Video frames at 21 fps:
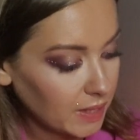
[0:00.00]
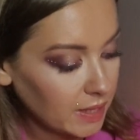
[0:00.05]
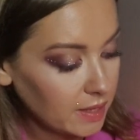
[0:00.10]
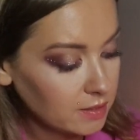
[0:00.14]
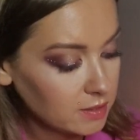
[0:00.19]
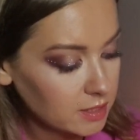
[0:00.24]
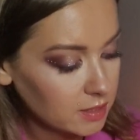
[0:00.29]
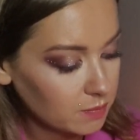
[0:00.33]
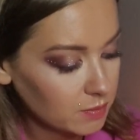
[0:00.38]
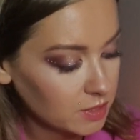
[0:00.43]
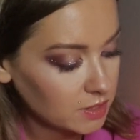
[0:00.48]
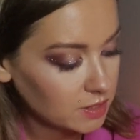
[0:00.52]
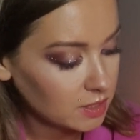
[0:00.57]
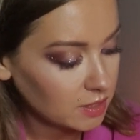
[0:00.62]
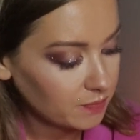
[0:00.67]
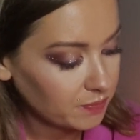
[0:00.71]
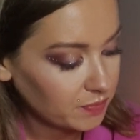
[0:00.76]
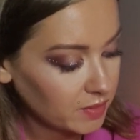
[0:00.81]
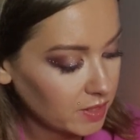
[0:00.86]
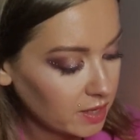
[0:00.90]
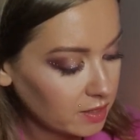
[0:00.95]

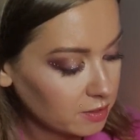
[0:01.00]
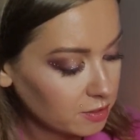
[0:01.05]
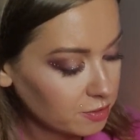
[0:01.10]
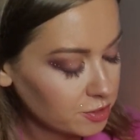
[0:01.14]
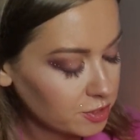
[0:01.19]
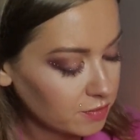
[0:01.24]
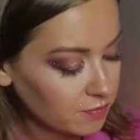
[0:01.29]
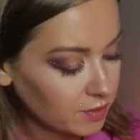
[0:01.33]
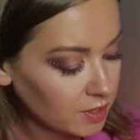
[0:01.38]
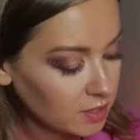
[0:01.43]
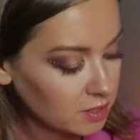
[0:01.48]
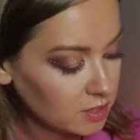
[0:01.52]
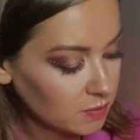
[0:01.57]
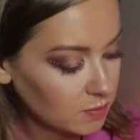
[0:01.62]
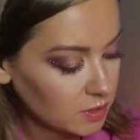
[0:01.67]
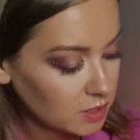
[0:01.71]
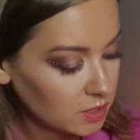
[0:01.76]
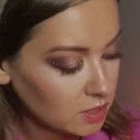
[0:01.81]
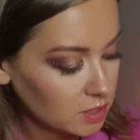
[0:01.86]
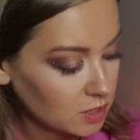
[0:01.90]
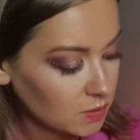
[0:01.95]
Intimacy, the energy of
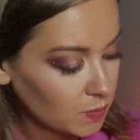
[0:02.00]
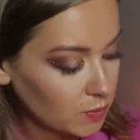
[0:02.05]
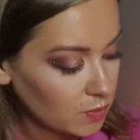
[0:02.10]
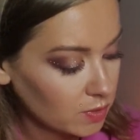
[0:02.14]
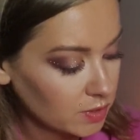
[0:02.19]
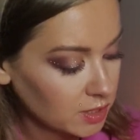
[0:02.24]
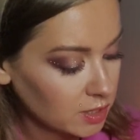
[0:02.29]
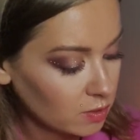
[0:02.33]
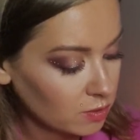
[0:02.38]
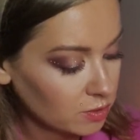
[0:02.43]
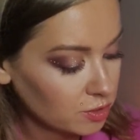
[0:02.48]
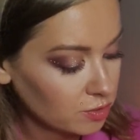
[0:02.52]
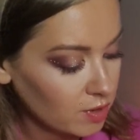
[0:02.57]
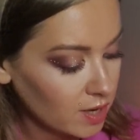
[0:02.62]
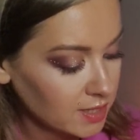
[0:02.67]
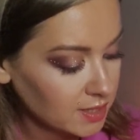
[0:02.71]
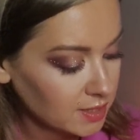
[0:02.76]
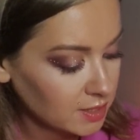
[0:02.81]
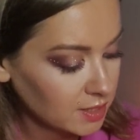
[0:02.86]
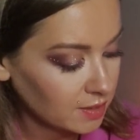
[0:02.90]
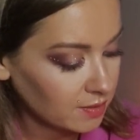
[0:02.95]
intimacy supports our
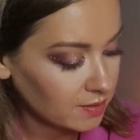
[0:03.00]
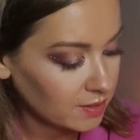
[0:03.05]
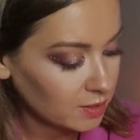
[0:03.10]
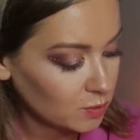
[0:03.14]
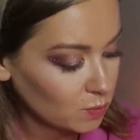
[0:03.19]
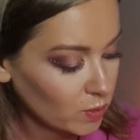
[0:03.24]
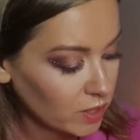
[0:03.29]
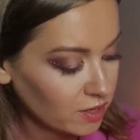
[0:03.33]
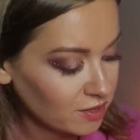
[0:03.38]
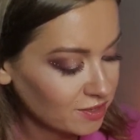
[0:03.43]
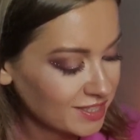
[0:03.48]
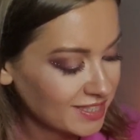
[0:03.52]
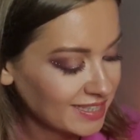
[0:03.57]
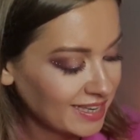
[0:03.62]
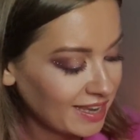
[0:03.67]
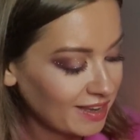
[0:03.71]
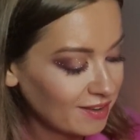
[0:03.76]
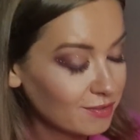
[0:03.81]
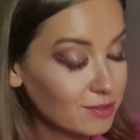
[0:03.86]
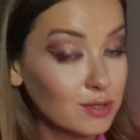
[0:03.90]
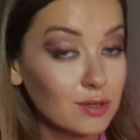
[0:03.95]
trusting that we are
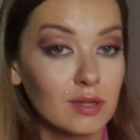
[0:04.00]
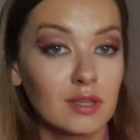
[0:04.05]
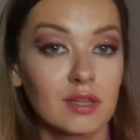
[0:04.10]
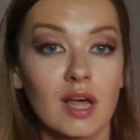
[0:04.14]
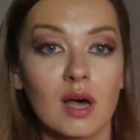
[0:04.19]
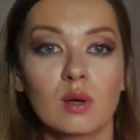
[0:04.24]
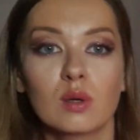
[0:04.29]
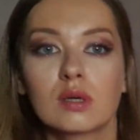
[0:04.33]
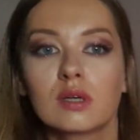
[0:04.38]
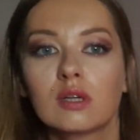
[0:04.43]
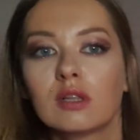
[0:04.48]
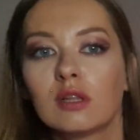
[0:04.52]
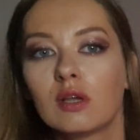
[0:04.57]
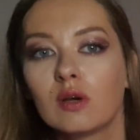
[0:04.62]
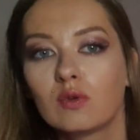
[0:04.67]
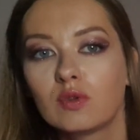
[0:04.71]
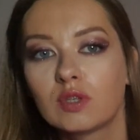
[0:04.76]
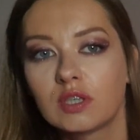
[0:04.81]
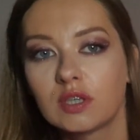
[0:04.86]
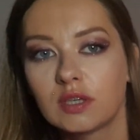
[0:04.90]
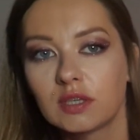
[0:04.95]
safe to allow
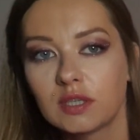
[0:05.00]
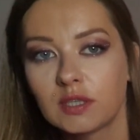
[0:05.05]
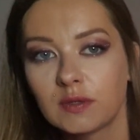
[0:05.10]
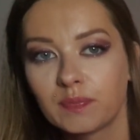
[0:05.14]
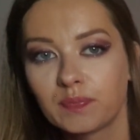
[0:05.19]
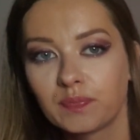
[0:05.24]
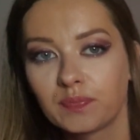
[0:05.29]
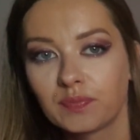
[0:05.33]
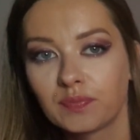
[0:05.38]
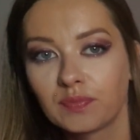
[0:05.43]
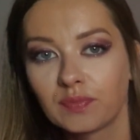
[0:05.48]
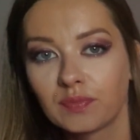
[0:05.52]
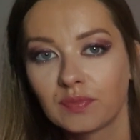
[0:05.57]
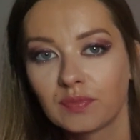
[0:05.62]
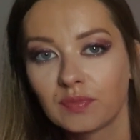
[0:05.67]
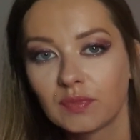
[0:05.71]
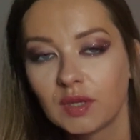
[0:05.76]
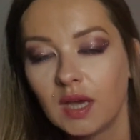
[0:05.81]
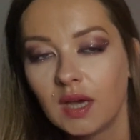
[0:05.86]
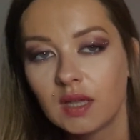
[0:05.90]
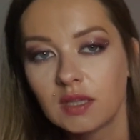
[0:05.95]
closeness.
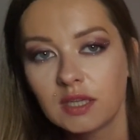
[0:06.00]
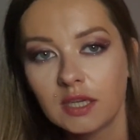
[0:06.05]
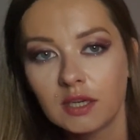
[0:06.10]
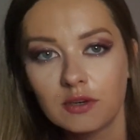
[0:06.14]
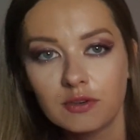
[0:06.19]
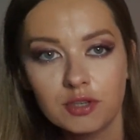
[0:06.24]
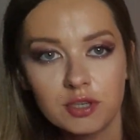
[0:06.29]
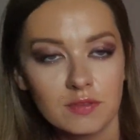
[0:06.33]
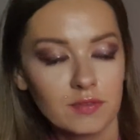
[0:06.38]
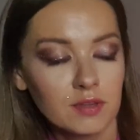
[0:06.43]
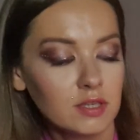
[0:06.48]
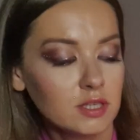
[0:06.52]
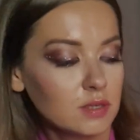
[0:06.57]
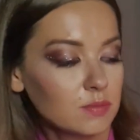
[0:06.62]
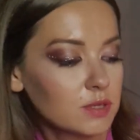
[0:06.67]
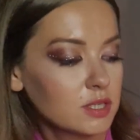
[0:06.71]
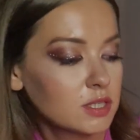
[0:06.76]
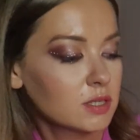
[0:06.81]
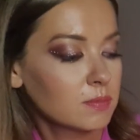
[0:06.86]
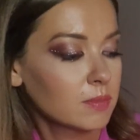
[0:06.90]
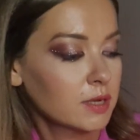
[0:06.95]
The energy of
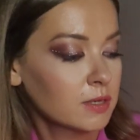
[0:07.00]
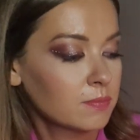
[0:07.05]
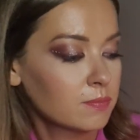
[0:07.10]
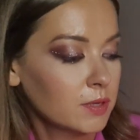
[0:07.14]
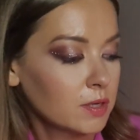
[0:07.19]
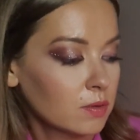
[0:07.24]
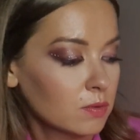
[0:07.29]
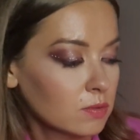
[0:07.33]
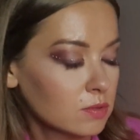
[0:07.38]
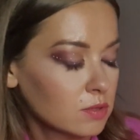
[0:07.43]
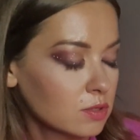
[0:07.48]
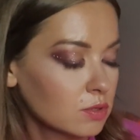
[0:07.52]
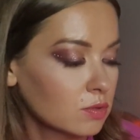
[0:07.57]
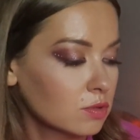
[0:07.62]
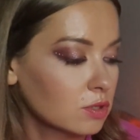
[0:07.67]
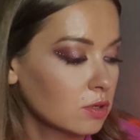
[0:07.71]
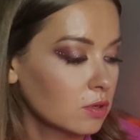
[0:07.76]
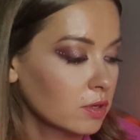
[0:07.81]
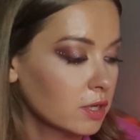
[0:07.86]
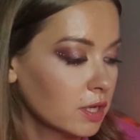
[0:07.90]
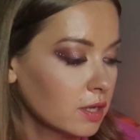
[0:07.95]
intimacy might be also
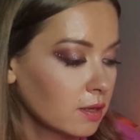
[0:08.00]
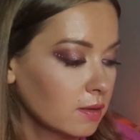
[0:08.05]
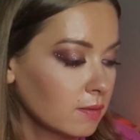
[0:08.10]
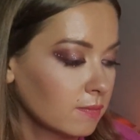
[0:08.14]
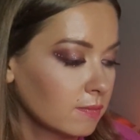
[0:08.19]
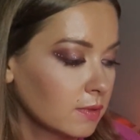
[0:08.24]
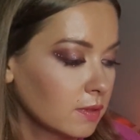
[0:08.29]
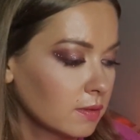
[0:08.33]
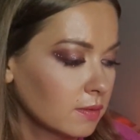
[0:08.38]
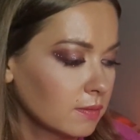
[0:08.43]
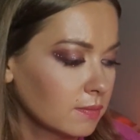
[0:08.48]
talking,